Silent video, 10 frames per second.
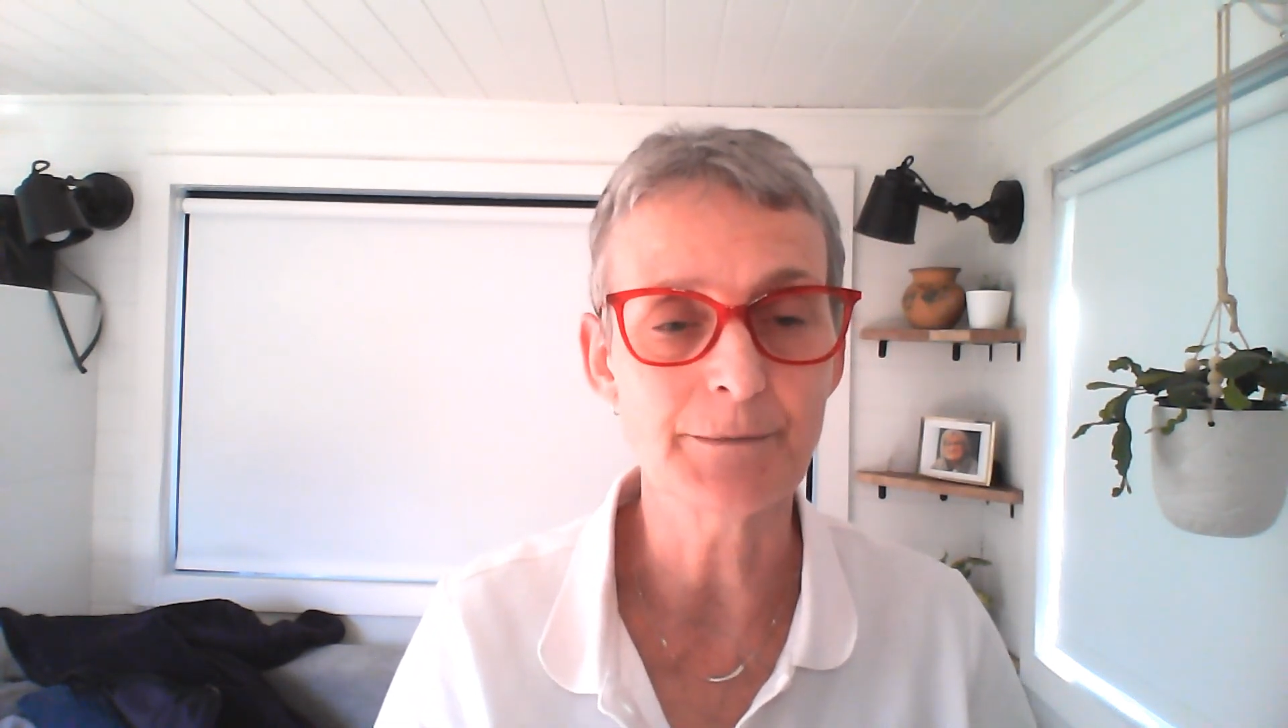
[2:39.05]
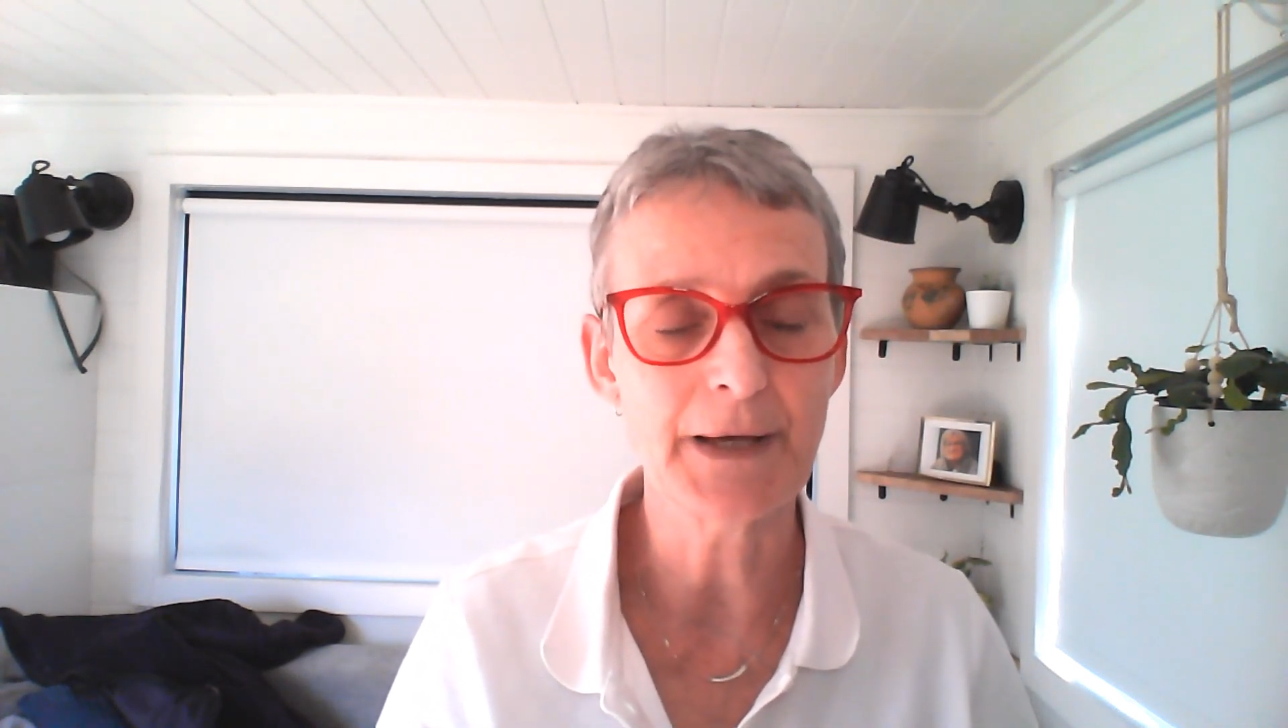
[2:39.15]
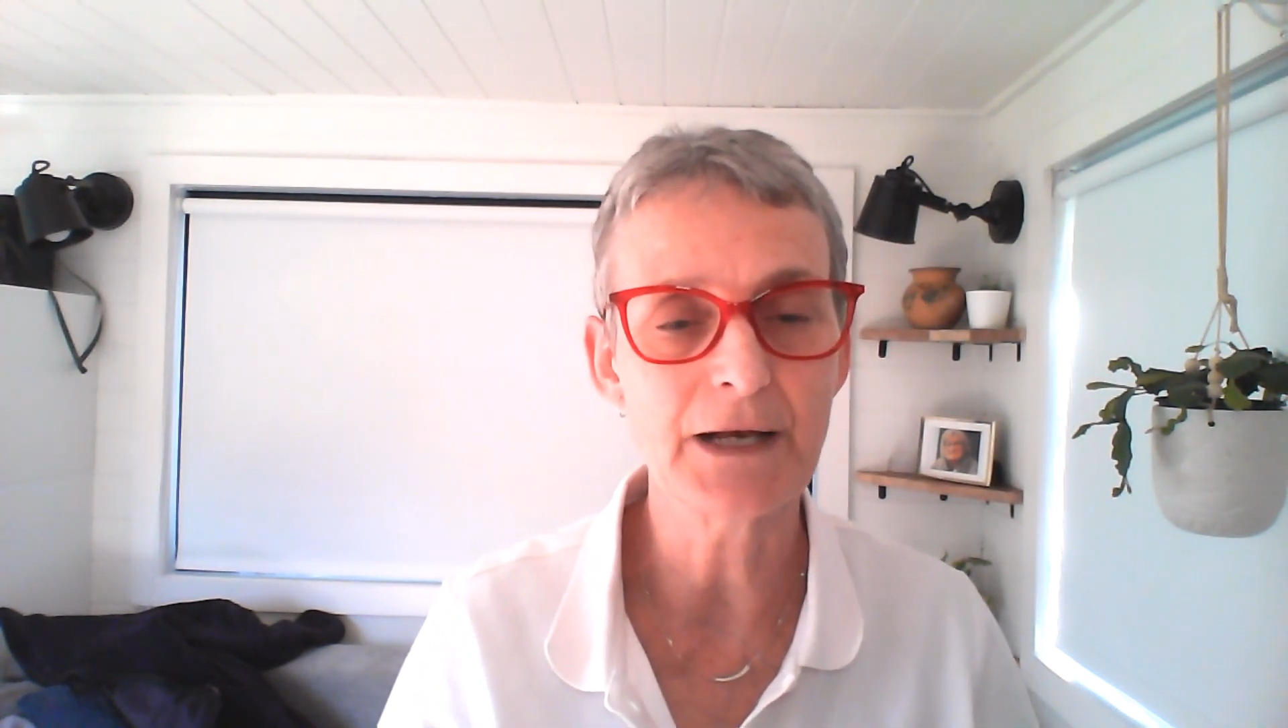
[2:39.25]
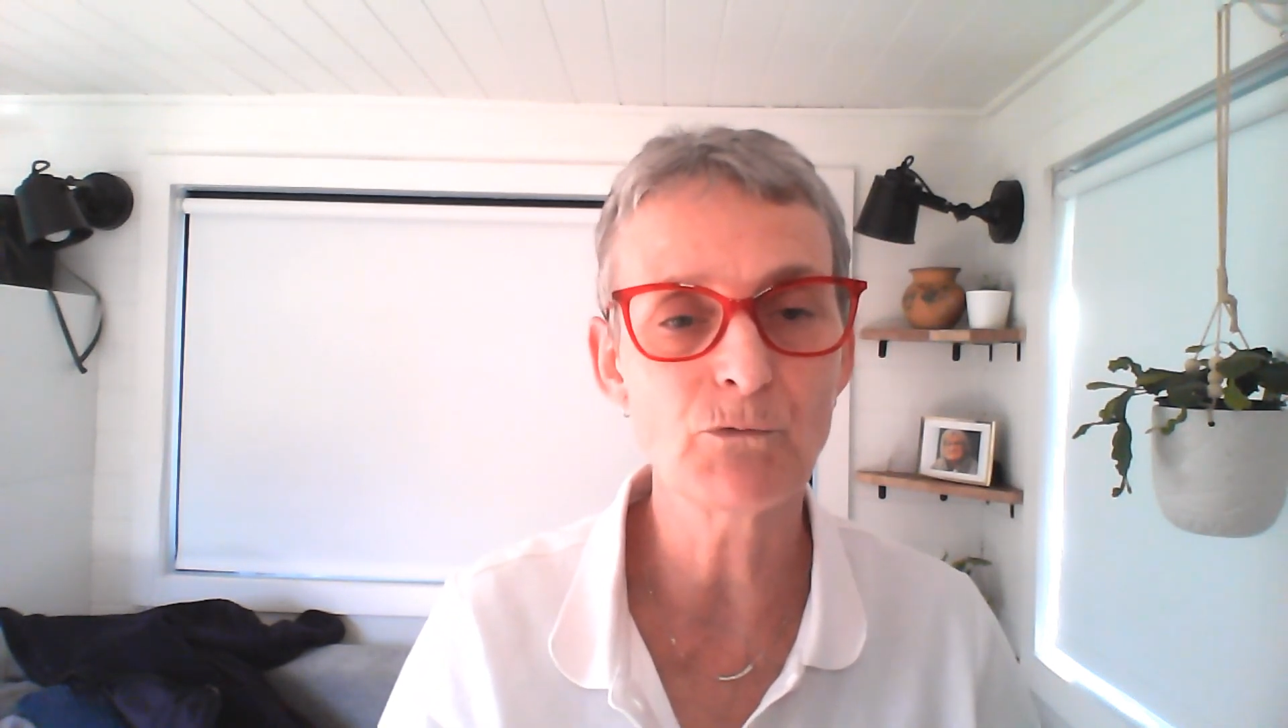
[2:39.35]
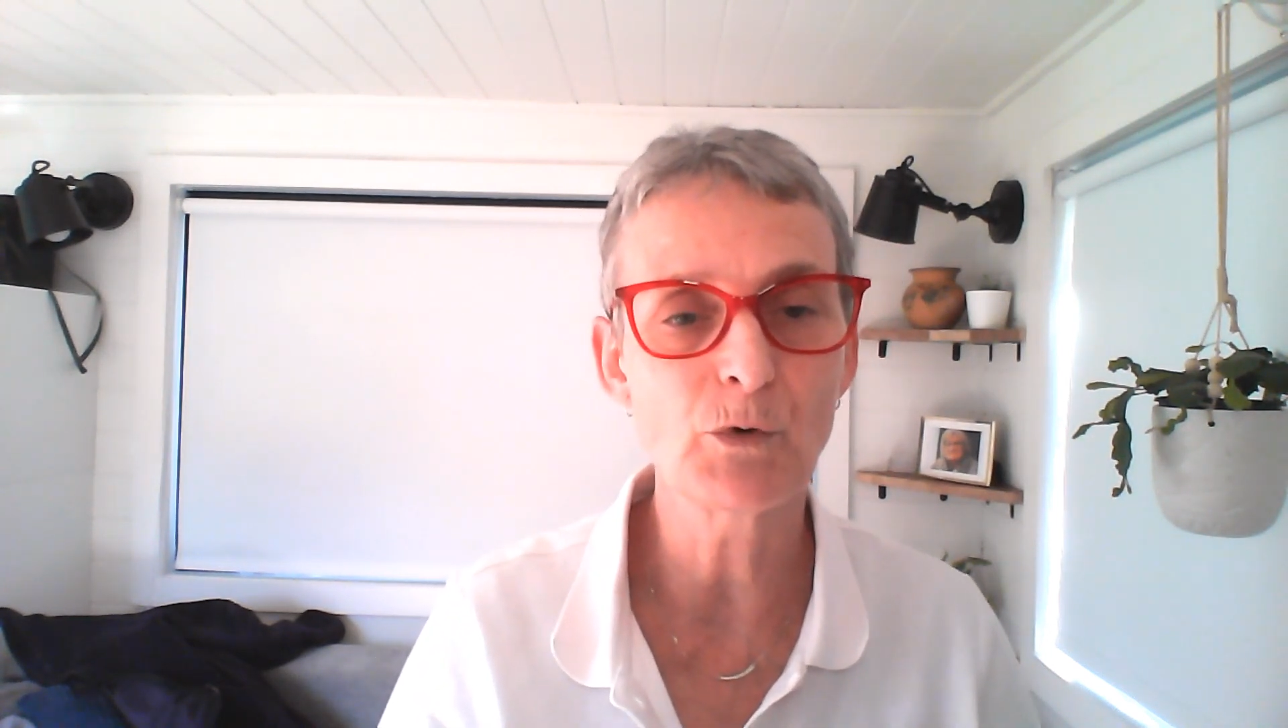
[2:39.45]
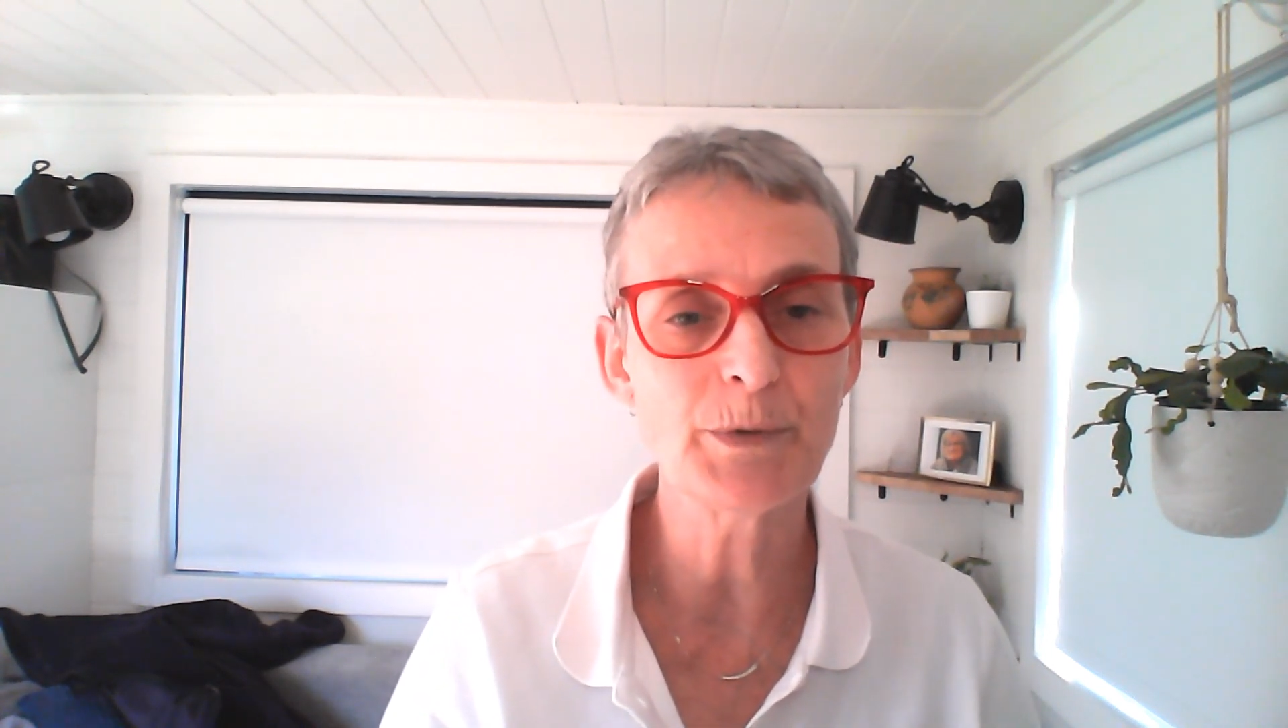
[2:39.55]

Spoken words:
and it will be